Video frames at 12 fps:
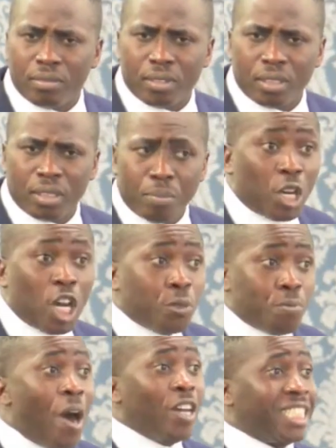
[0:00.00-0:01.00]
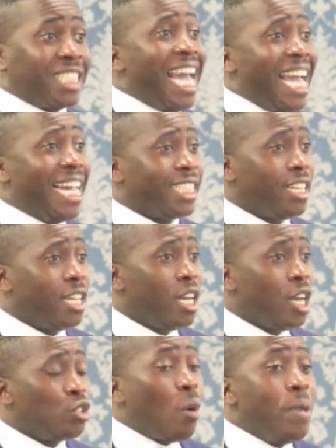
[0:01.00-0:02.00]
Because Paul said,
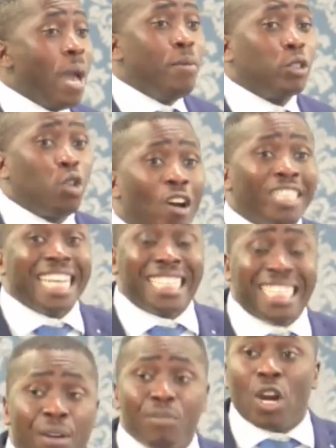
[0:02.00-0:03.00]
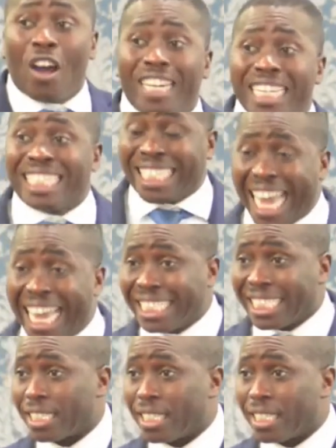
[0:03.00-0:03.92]
to be able to understand with all the saints,